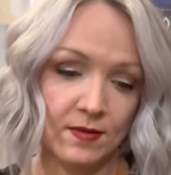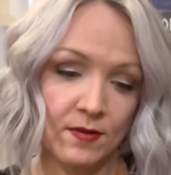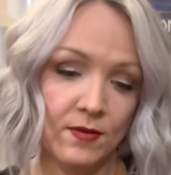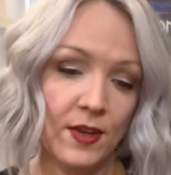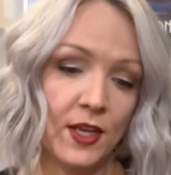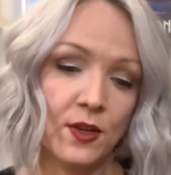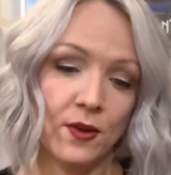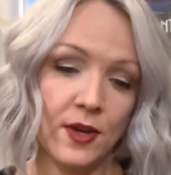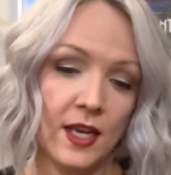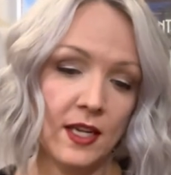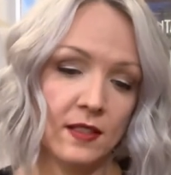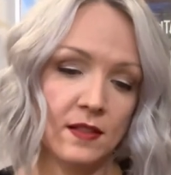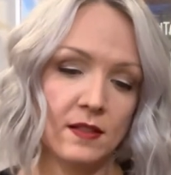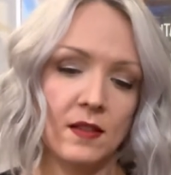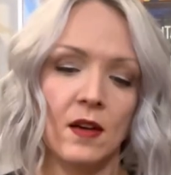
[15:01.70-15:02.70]

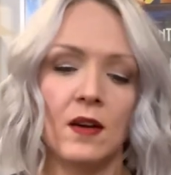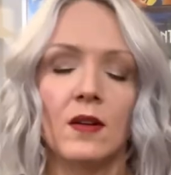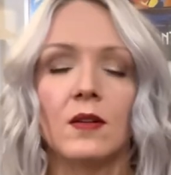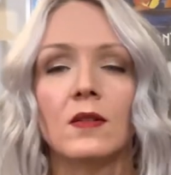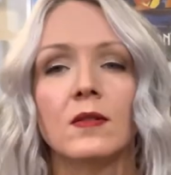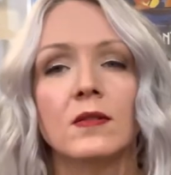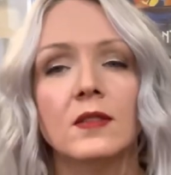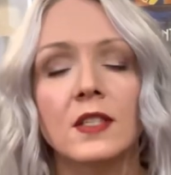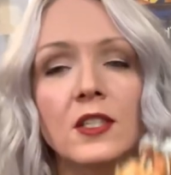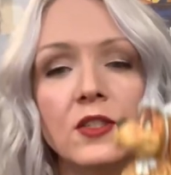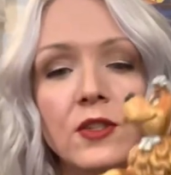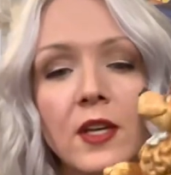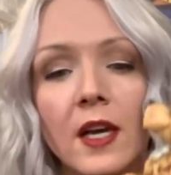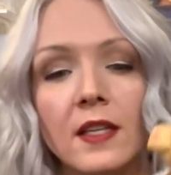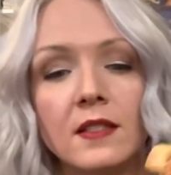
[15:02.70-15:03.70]
figurines. Oh, did
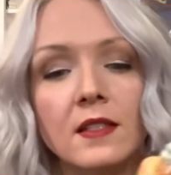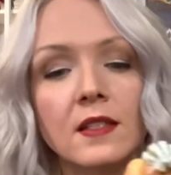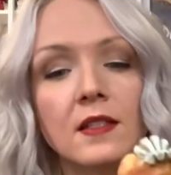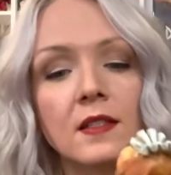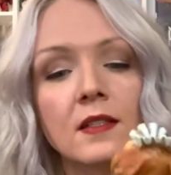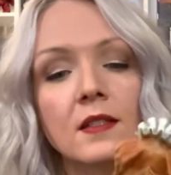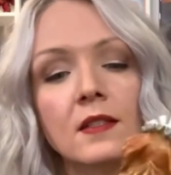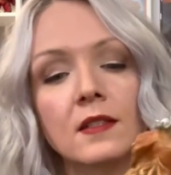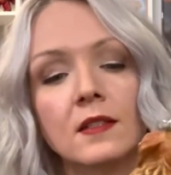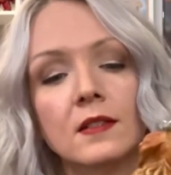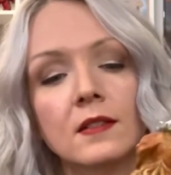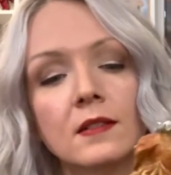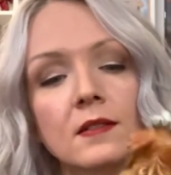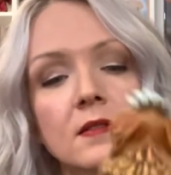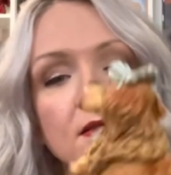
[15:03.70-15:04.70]
you guys
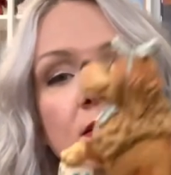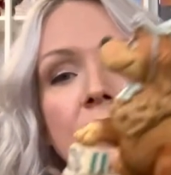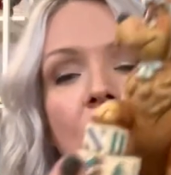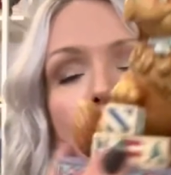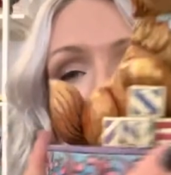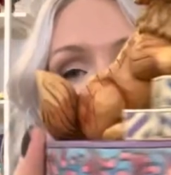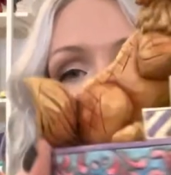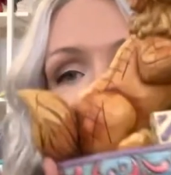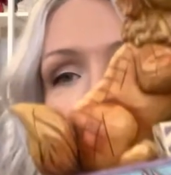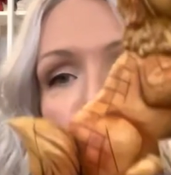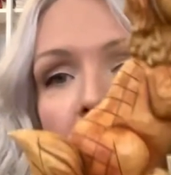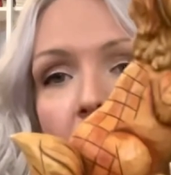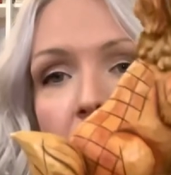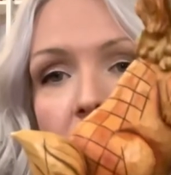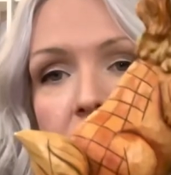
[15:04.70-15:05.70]
notice her
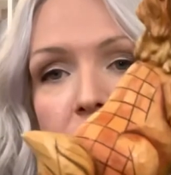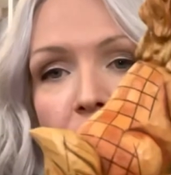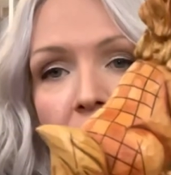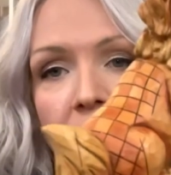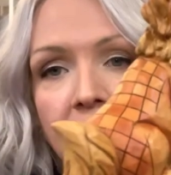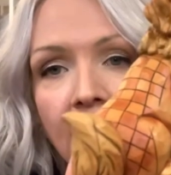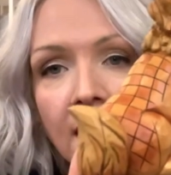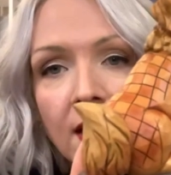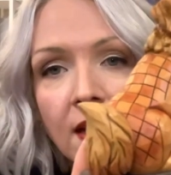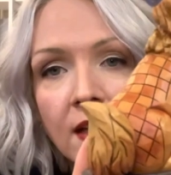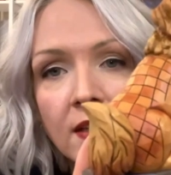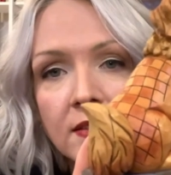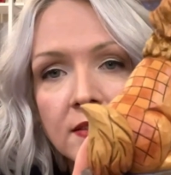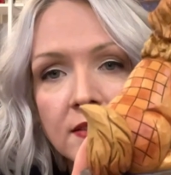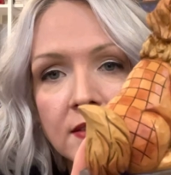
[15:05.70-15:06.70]
block spell
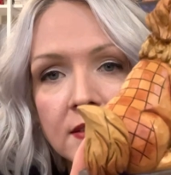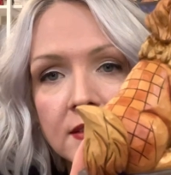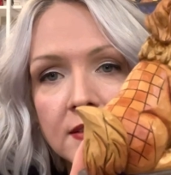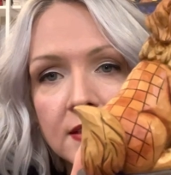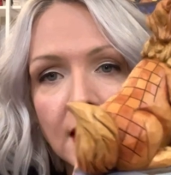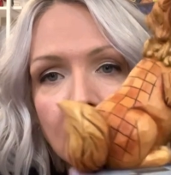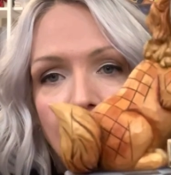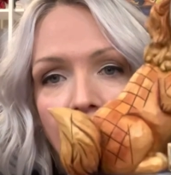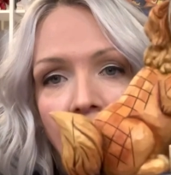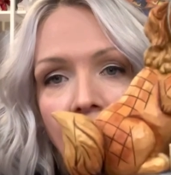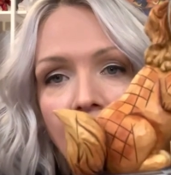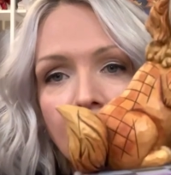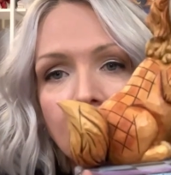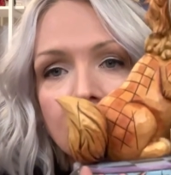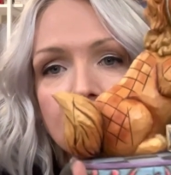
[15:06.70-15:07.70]
Nana?
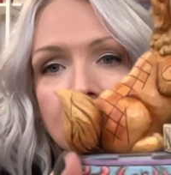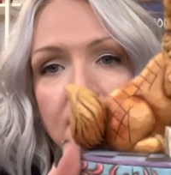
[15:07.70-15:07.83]
N-A-N-A.